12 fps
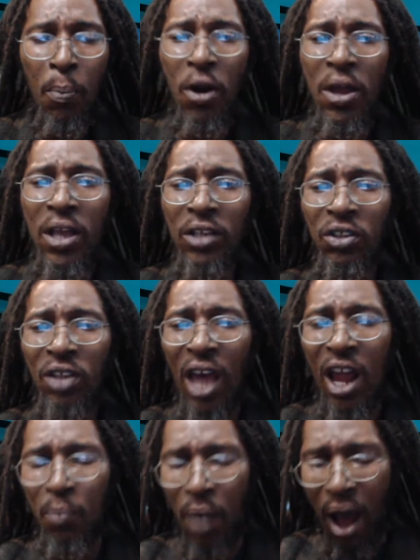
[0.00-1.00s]
The
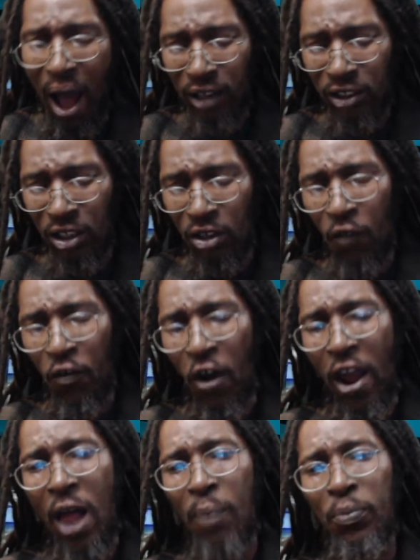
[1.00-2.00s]
police help asking
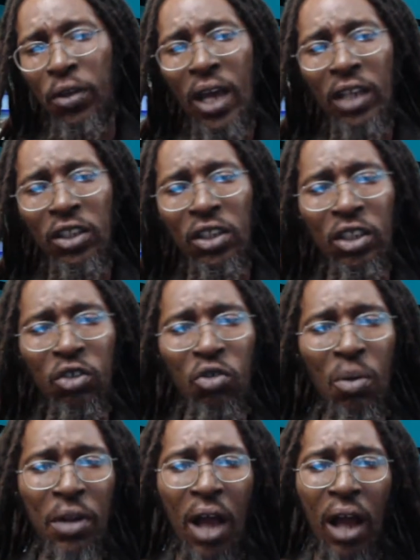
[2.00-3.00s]
you for help to catch
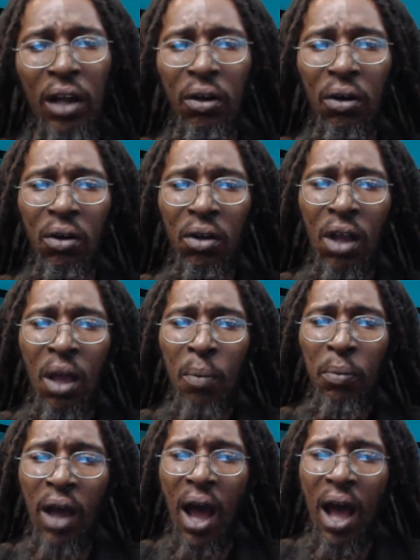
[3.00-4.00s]
this criminal, you know,
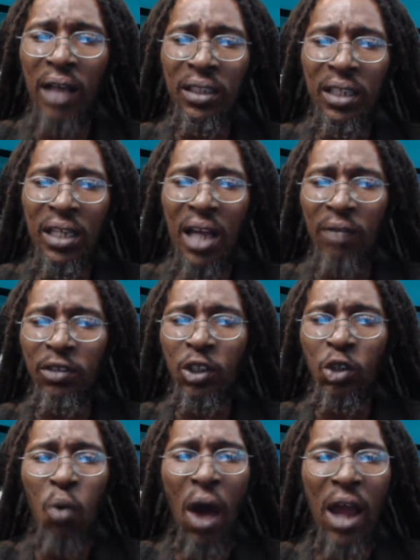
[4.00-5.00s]
because he
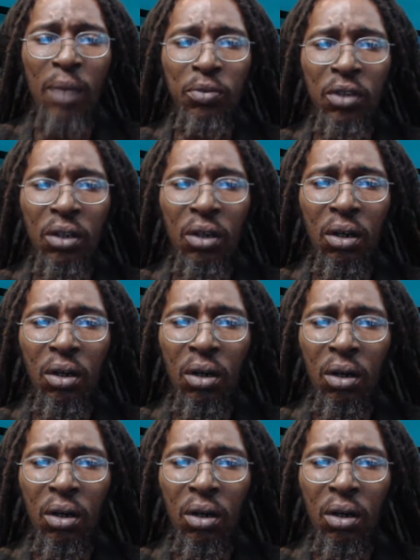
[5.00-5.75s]
have swiped